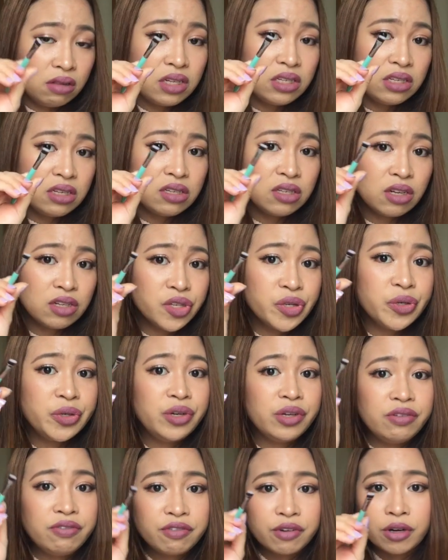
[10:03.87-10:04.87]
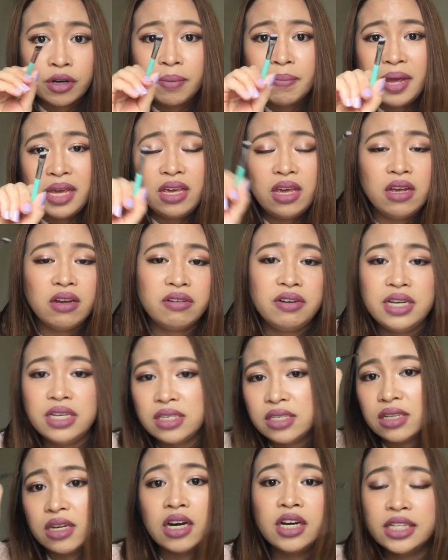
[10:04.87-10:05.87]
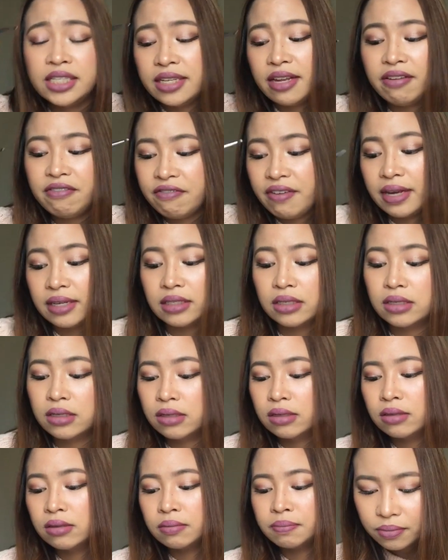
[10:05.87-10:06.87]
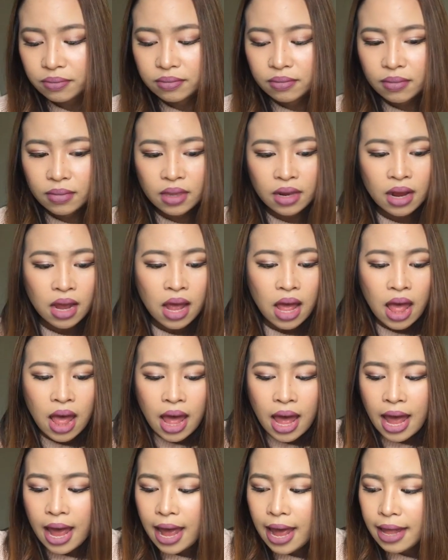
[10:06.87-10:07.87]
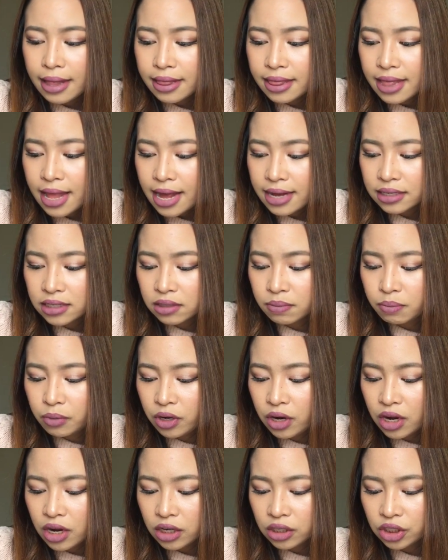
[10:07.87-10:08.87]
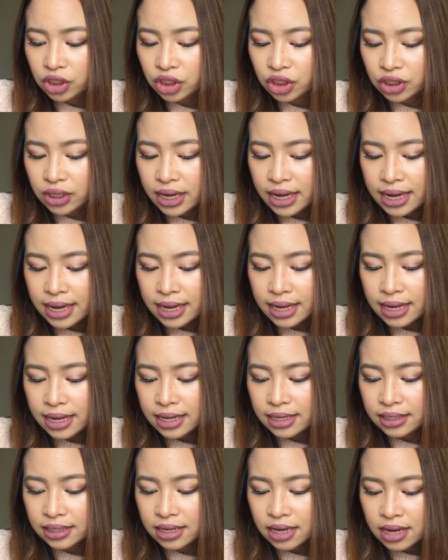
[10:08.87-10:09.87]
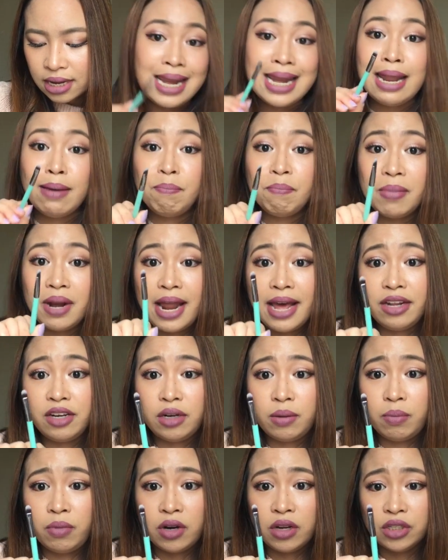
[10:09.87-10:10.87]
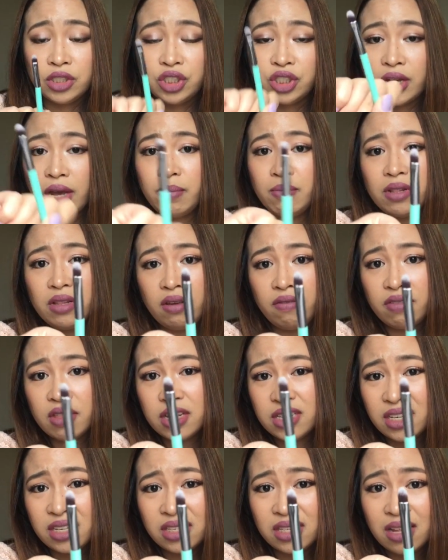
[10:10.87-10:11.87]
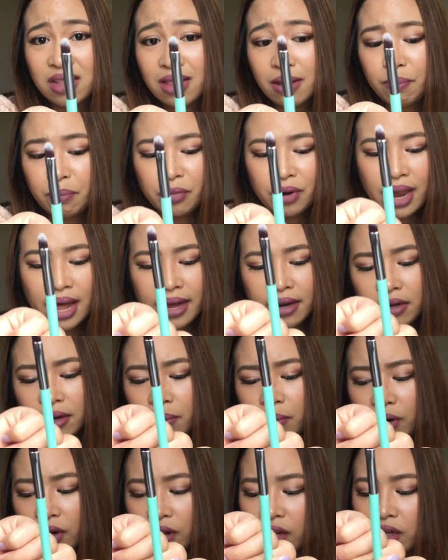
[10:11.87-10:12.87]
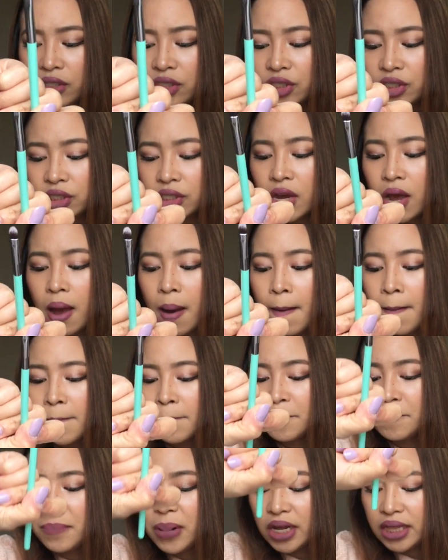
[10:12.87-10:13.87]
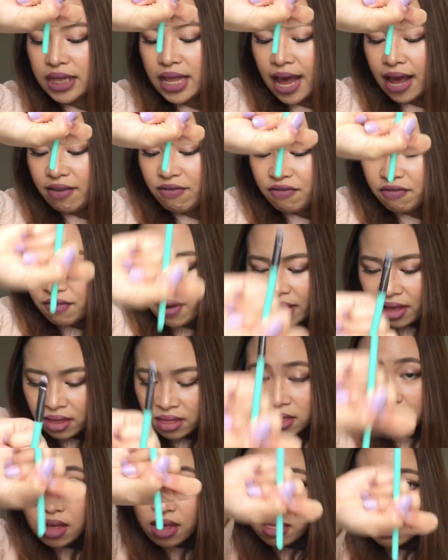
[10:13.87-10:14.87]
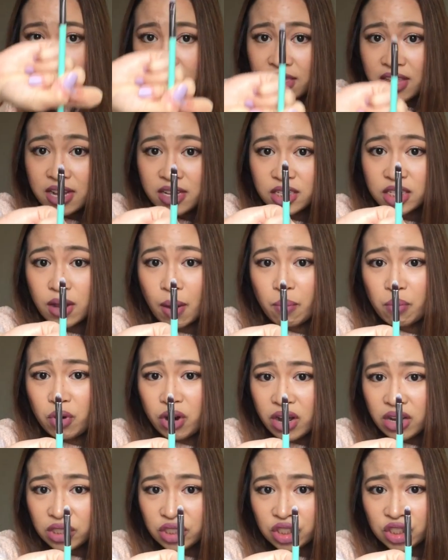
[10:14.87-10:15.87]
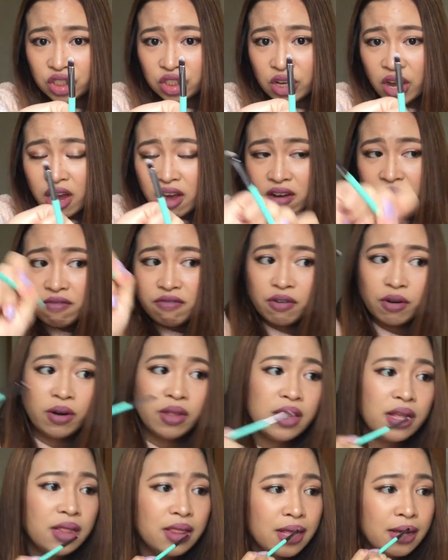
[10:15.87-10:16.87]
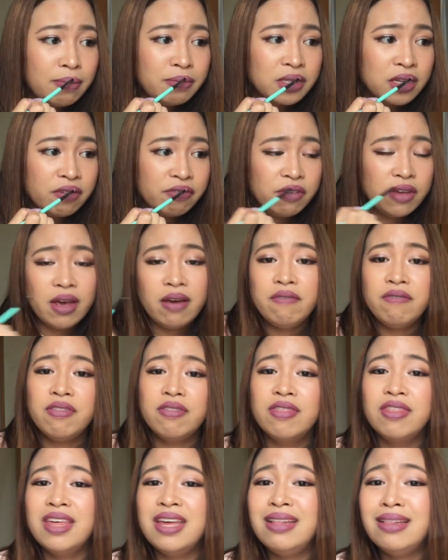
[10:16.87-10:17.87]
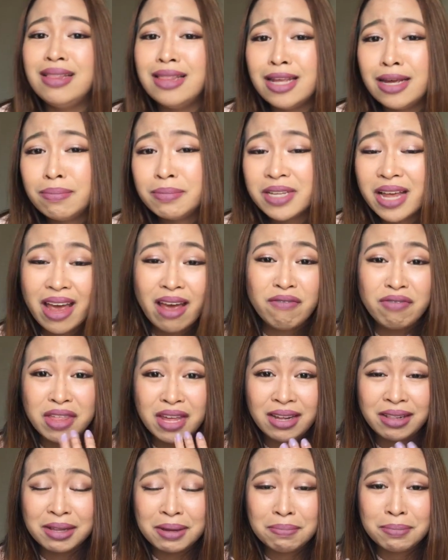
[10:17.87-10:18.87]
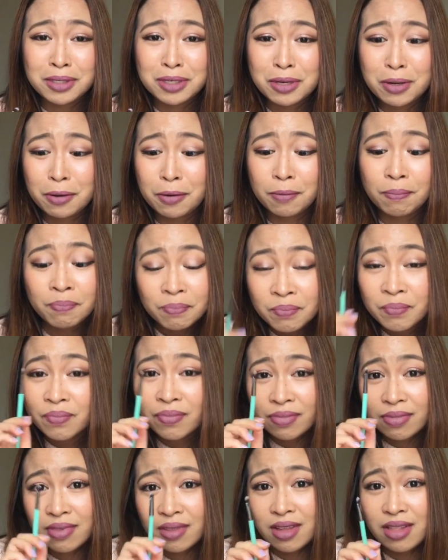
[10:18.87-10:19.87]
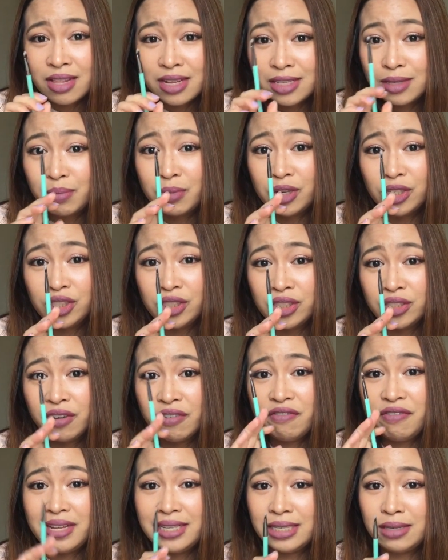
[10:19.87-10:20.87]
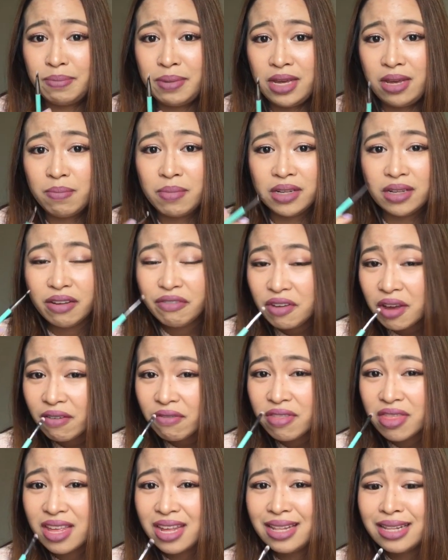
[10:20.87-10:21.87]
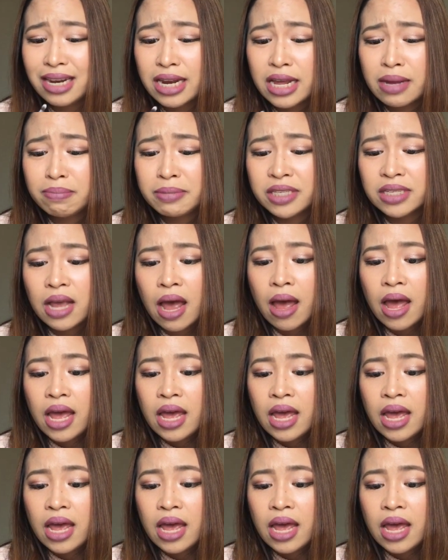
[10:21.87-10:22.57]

this is also good for making crease cut effect. And next brush is lip liner brush. I believe this is the lip liner brush. But I find that this brush for the lips, if you have thin lips, I have thick lips, so this brush fits me. But if you have thin lips,